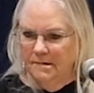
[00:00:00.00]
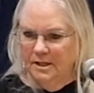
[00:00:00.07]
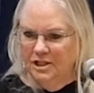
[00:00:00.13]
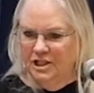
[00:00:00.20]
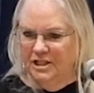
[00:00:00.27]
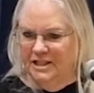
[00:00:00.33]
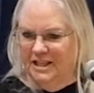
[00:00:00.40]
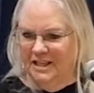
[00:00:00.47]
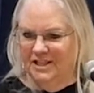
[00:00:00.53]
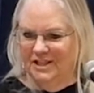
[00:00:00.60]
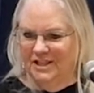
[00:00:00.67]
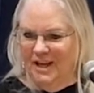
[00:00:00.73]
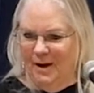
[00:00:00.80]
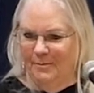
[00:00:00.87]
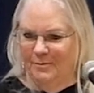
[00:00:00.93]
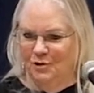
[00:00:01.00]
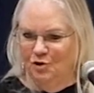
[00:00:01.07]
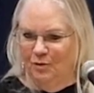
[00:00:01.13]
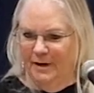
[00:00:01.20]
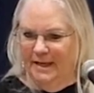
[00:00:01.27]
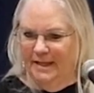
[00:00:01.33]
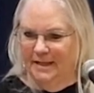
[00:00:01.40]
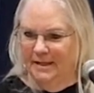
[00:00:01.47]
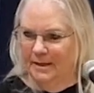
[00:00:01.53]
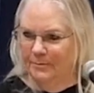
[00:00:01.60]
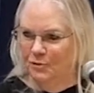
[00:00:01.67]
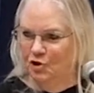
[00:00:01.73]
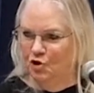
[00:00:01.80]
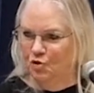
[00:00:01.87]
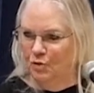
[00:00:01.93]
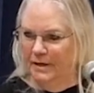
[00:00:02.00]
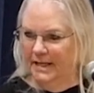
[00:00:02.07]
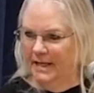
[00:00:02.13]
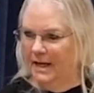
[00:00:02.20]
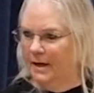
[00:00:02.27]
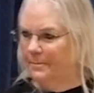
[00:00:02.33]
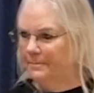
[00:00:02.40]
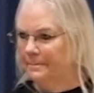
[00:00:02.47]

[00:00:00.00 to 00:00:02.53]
She says, I'm joining, I'm joining up.